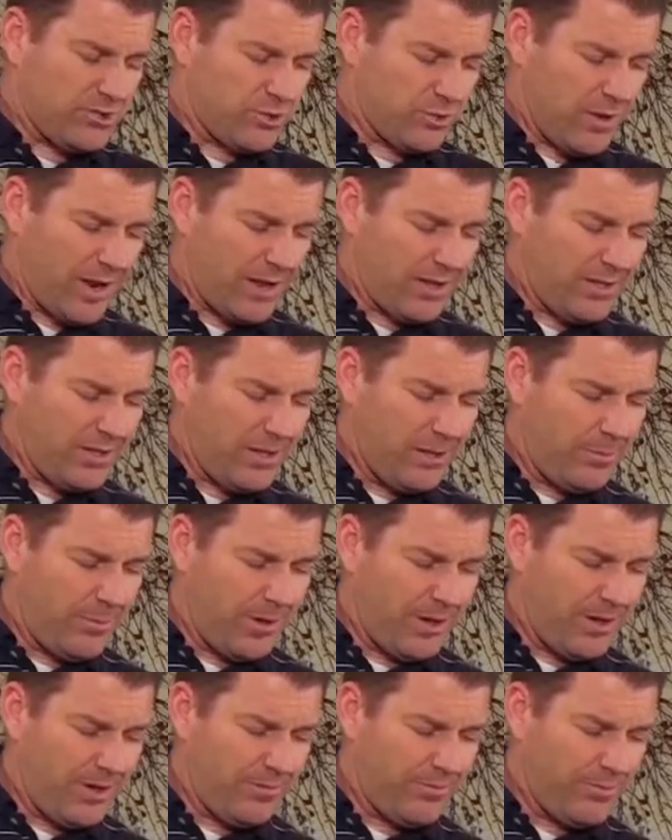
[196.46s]
directly
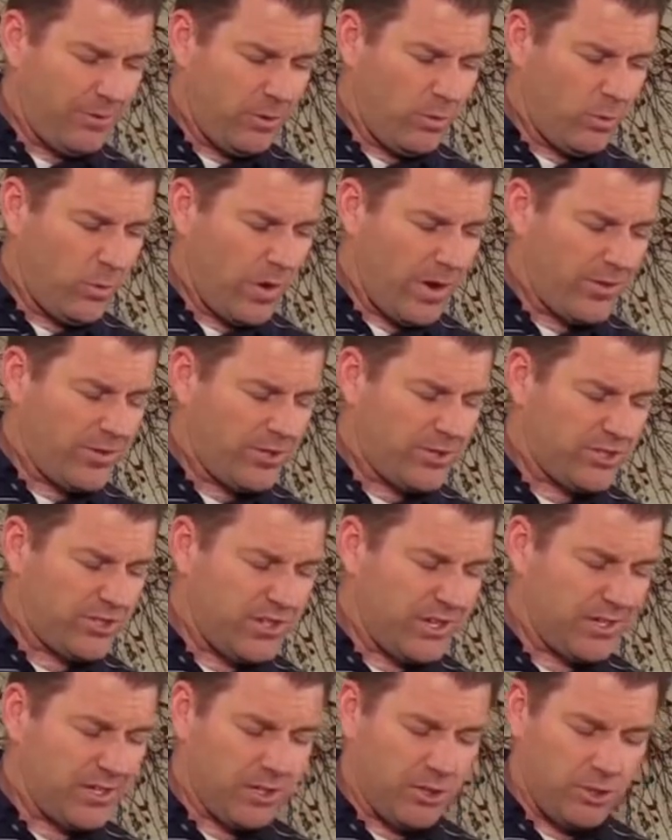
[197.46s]
above where the
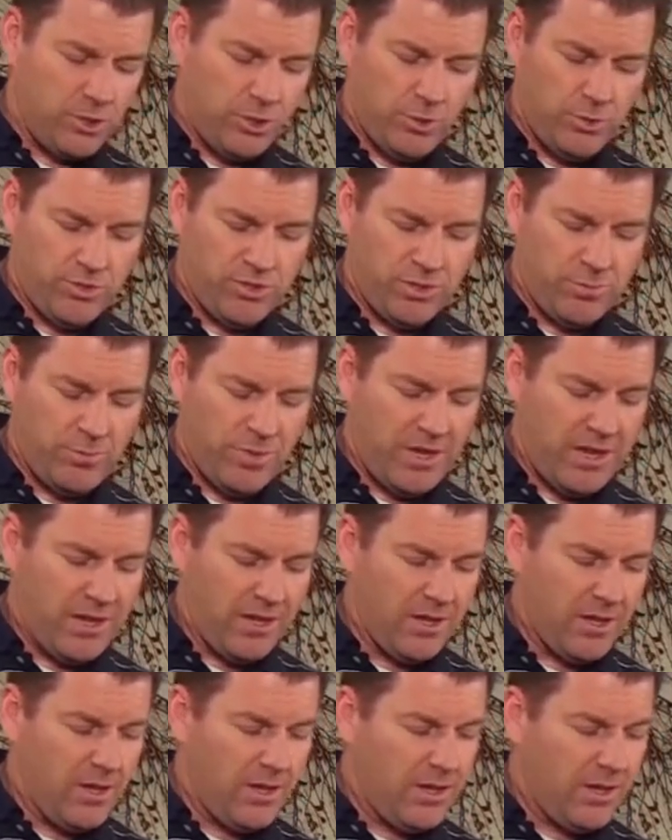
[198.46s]
stick used to
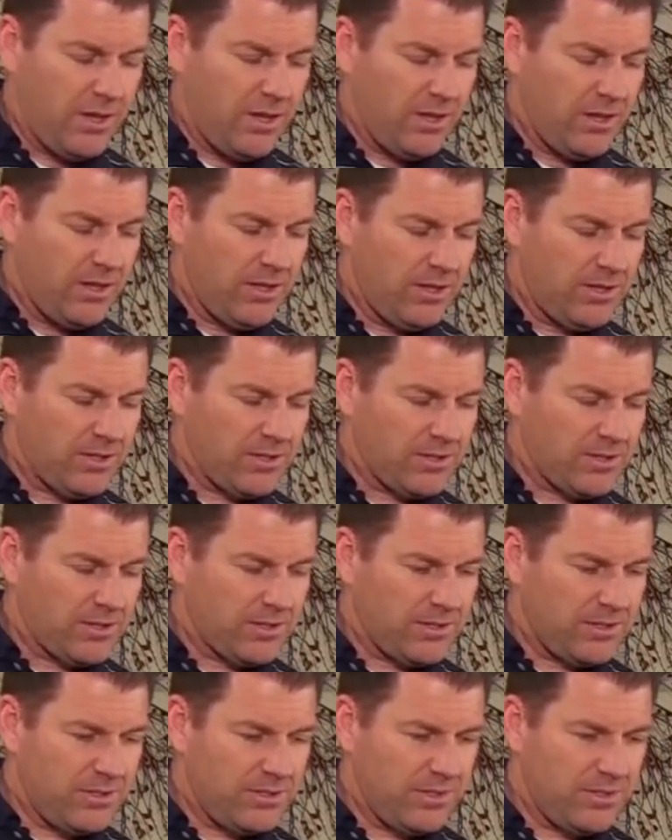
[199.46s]
be.
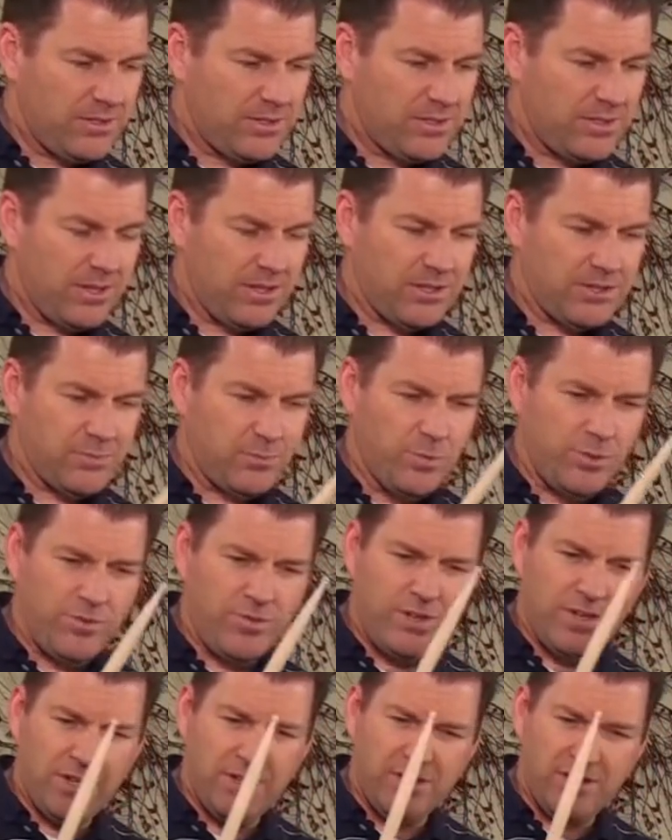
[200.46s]
The stick is
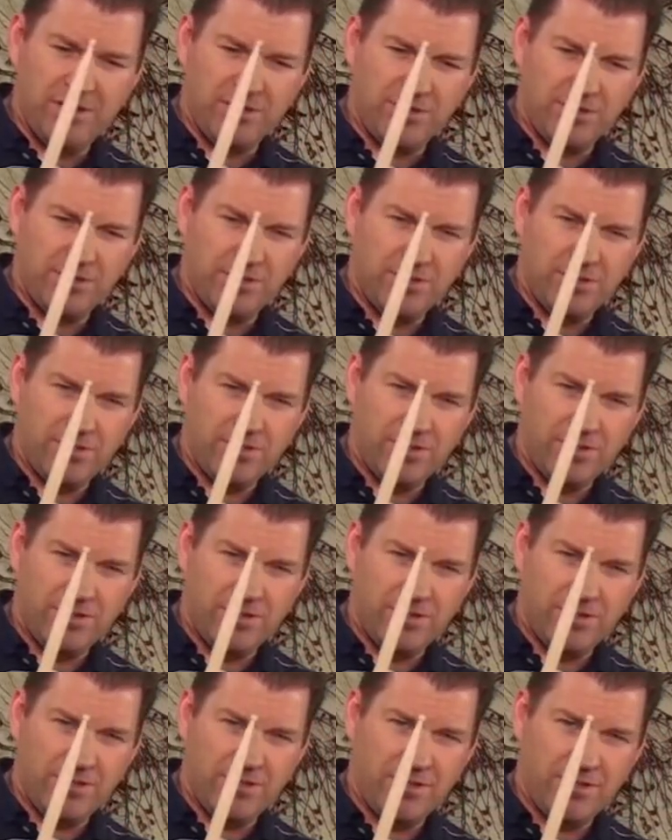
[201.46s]
moving in this
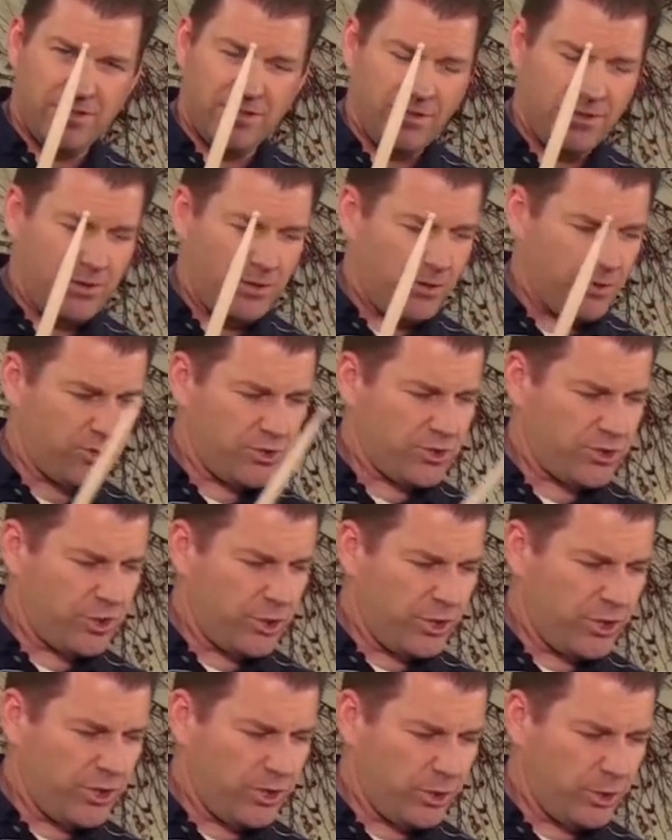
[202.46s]

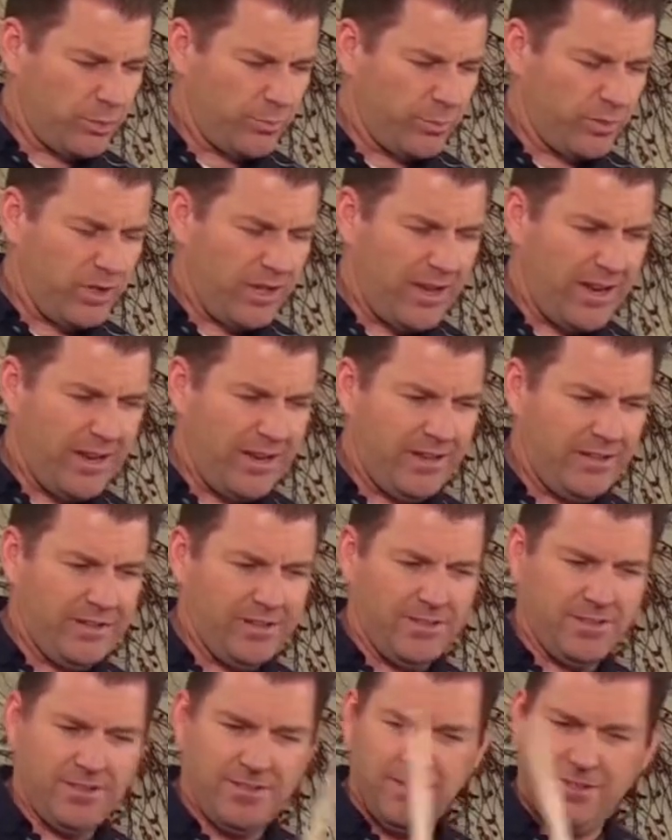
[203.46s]
circular plane,
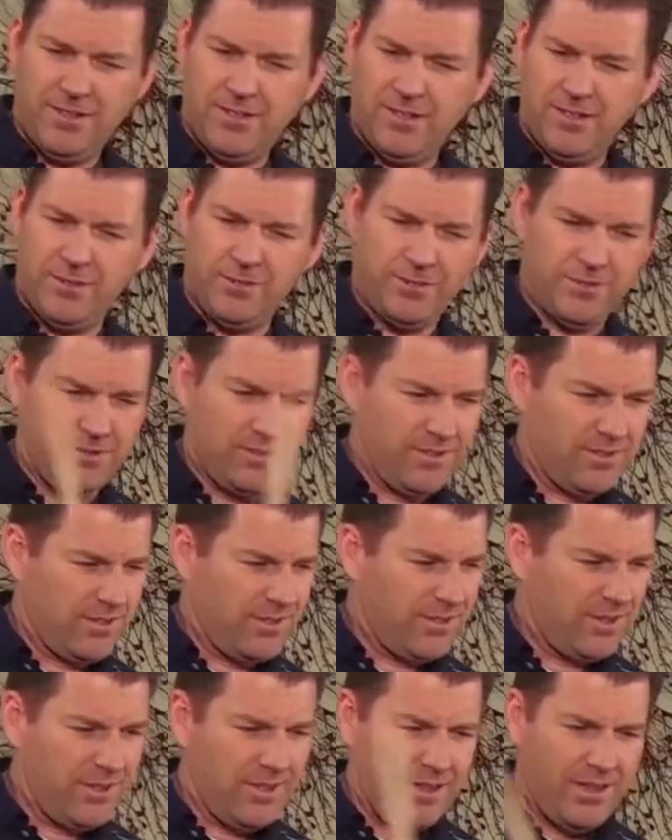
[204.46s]

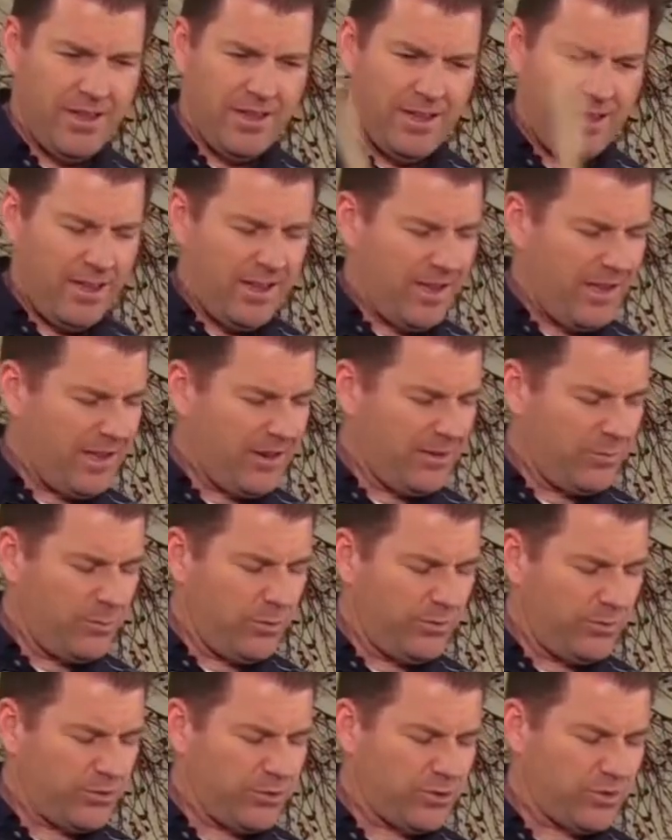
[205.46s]
and it
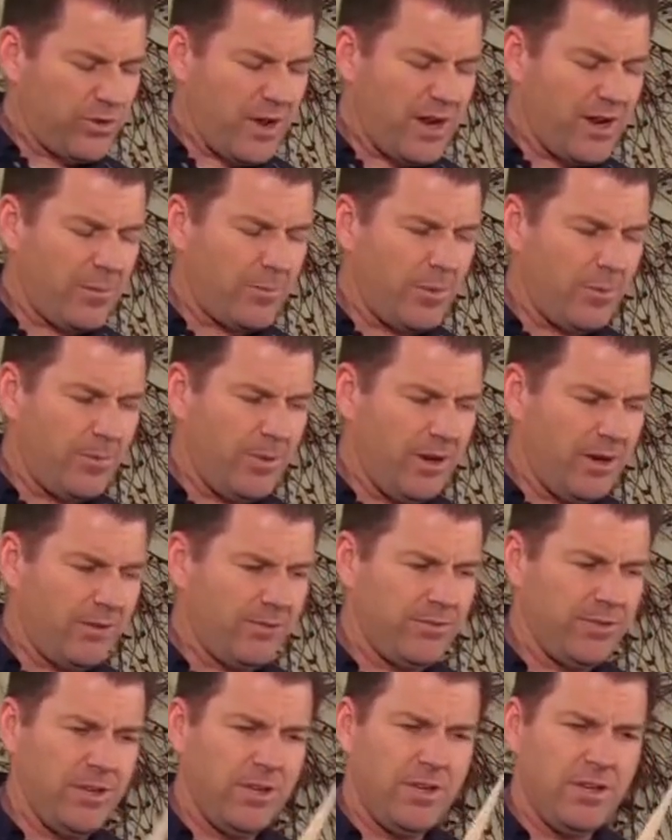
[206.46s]
moves straight up
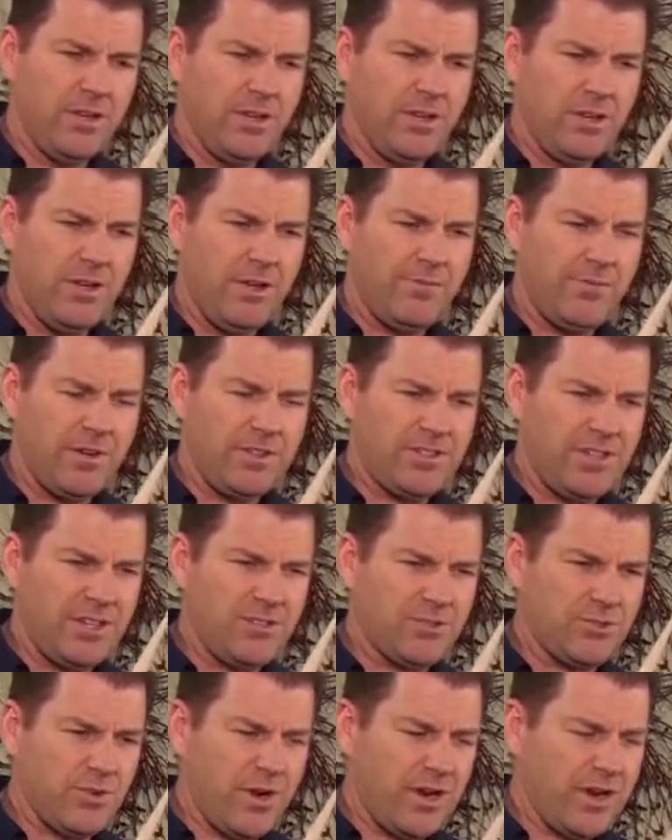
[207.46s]
above. If I say
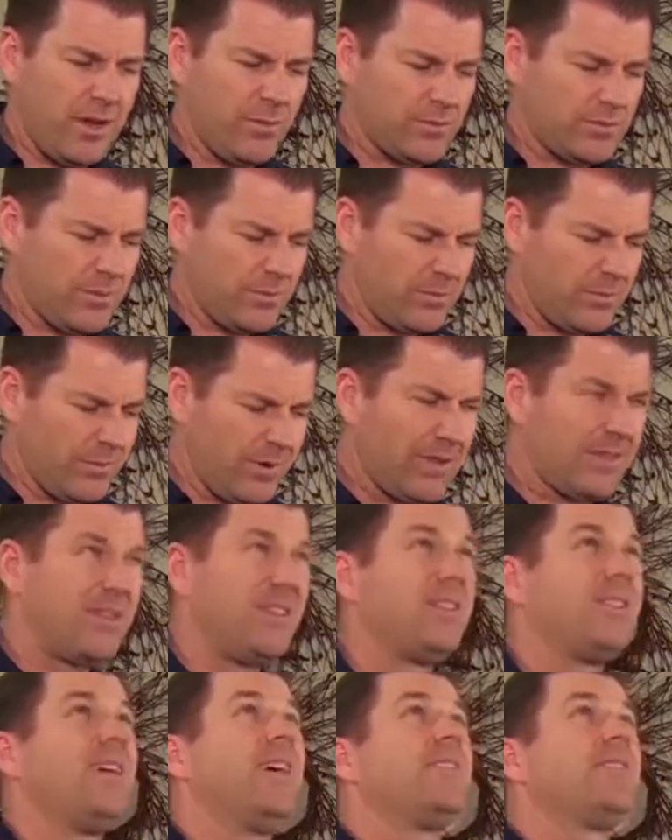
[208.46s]
straight up, someone might
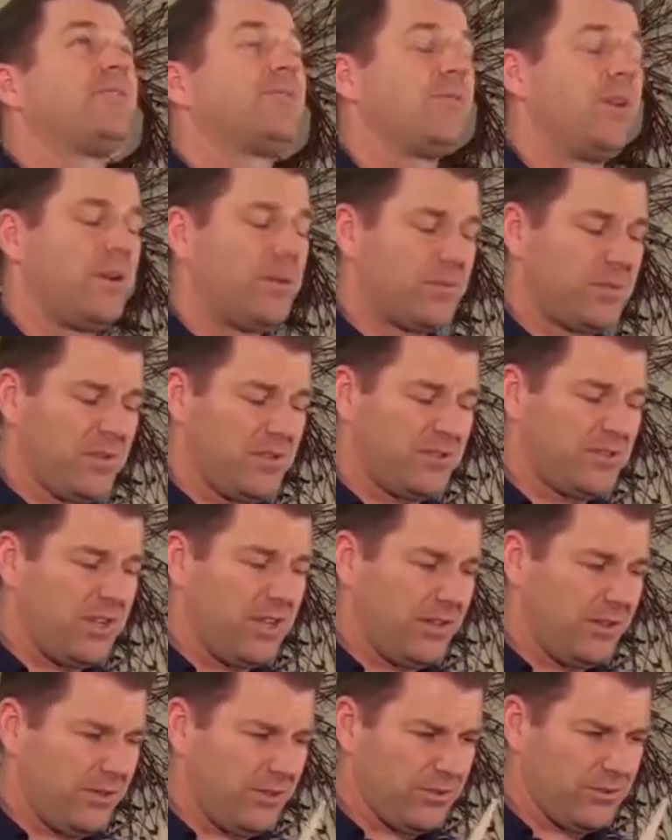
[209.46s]
think that's straight up to the
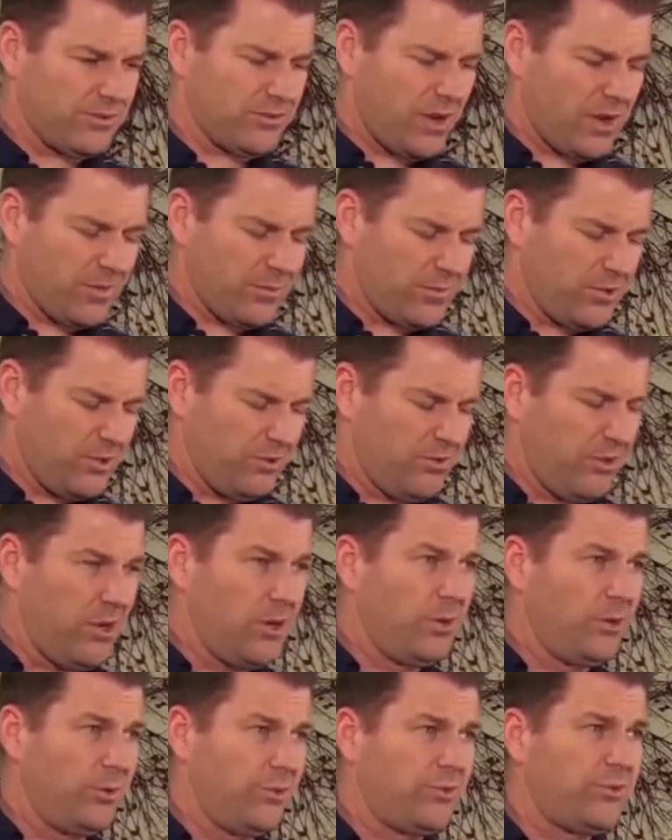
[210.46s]
ceiling or straight up to your
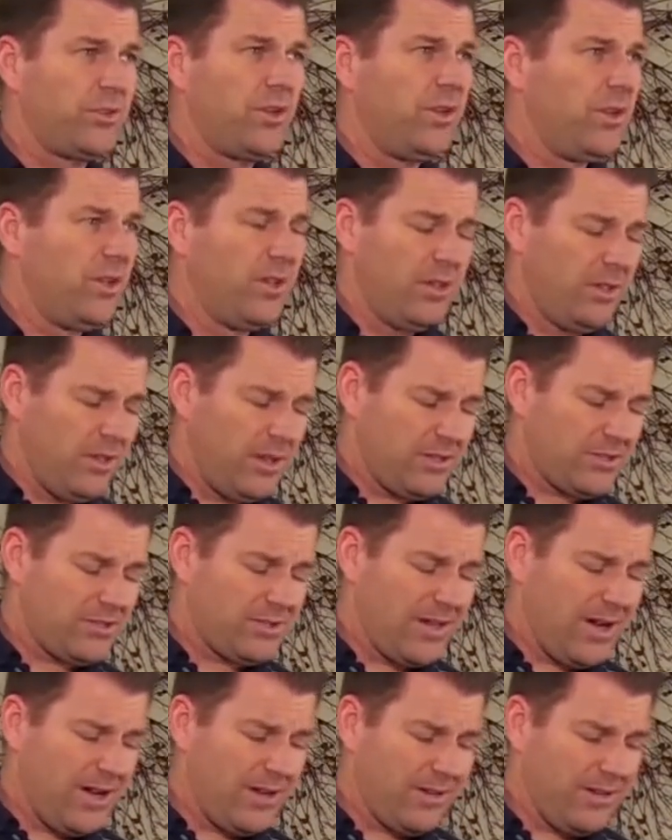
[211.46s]
nose. It's
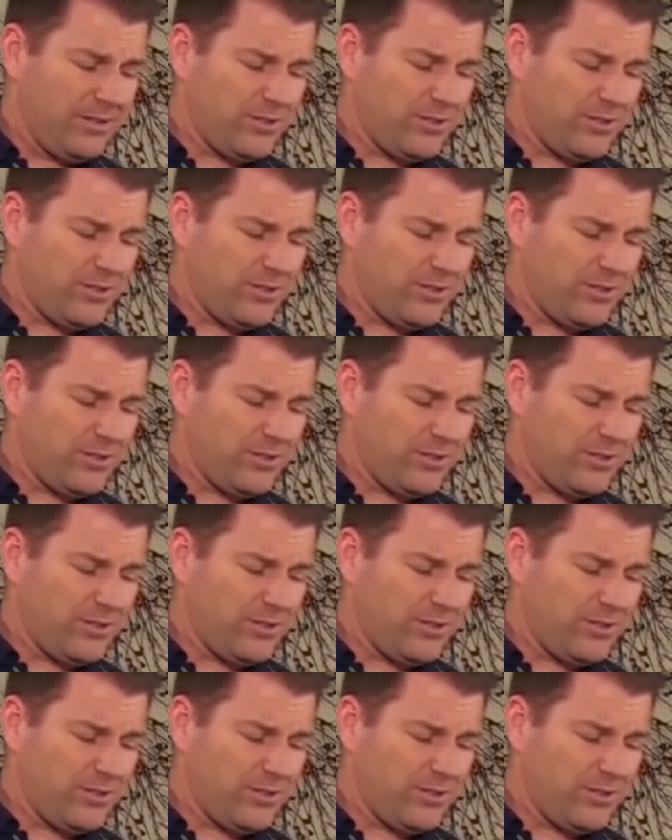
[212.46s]
not.